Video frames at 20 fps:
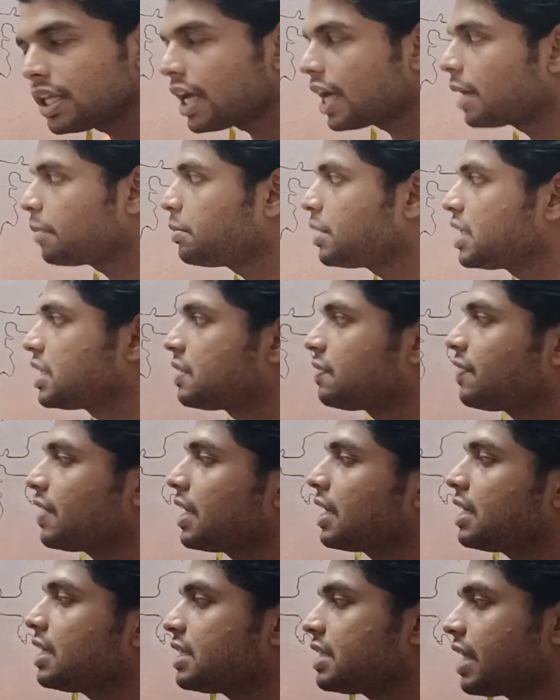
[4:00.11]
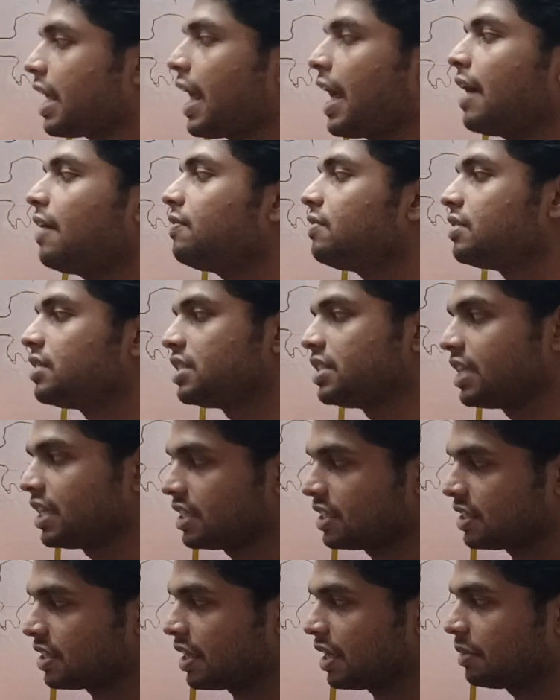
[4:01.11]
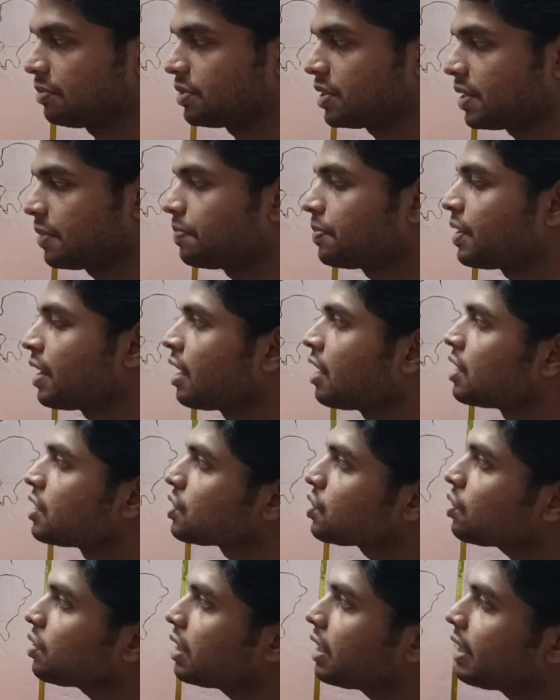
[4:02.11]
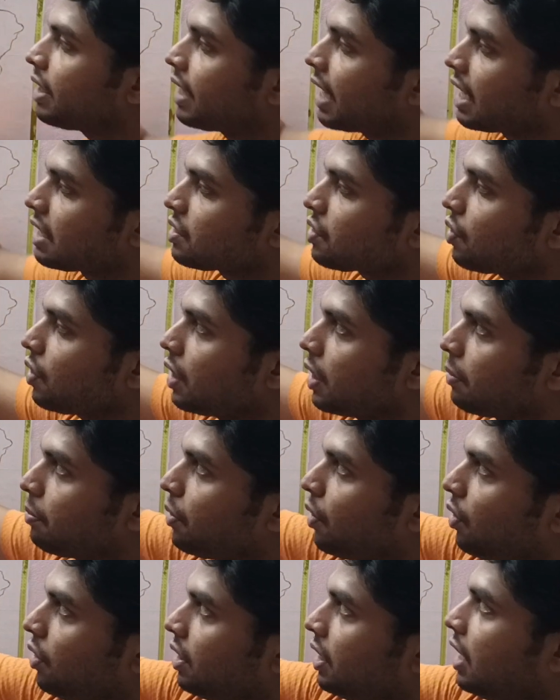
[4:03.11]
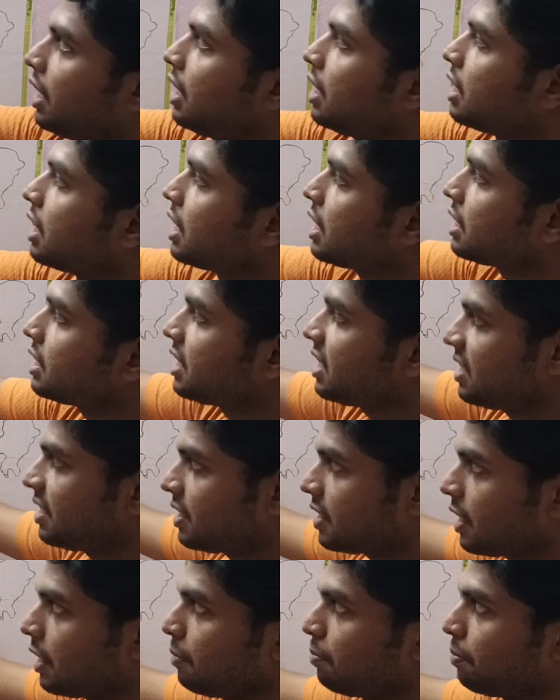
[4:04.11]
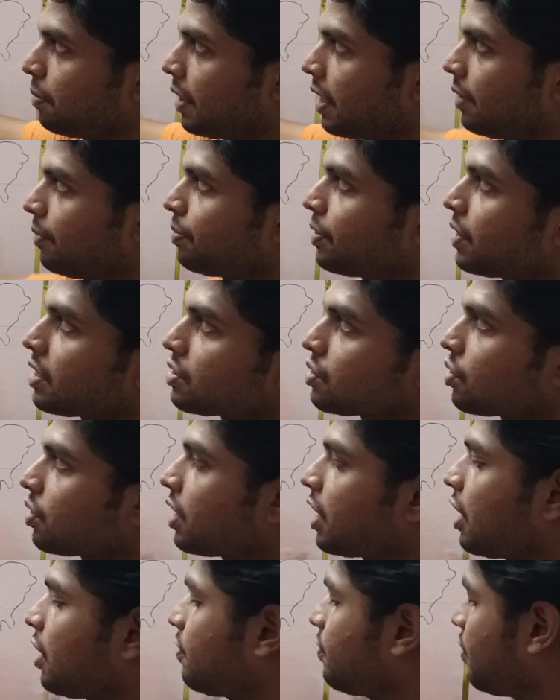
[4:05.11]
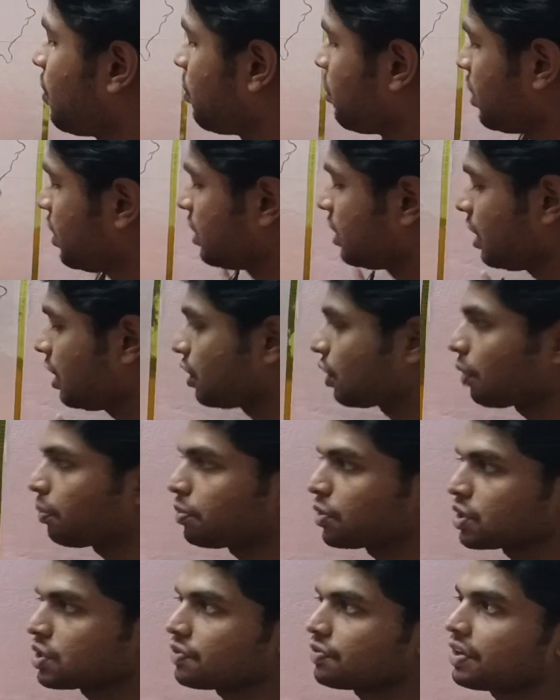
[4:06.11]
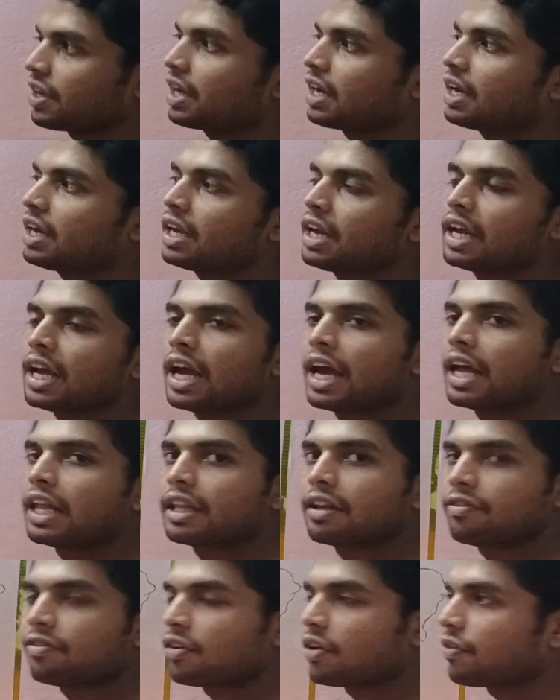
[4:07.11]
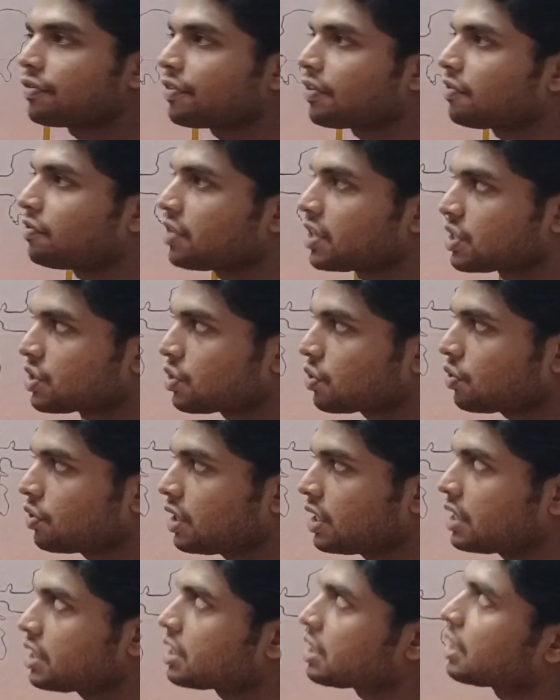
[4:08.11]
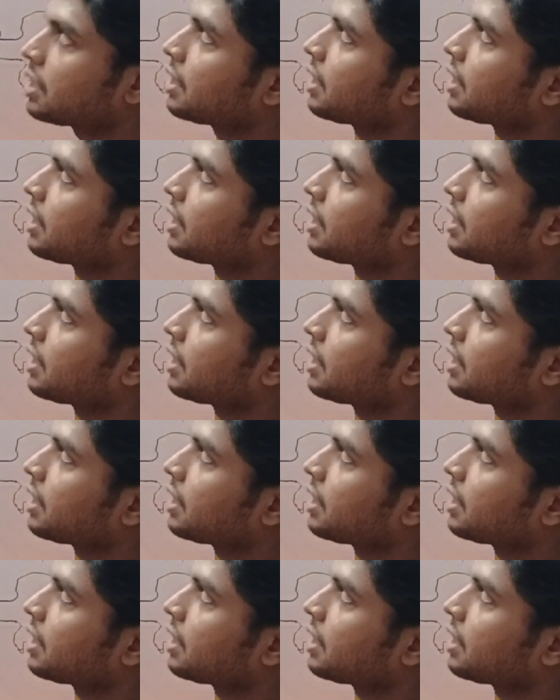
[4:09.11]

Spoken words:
the hemispheres have jet streams. So that's all about the jet stream part. So they are found in the troposphere and they flow from west to east.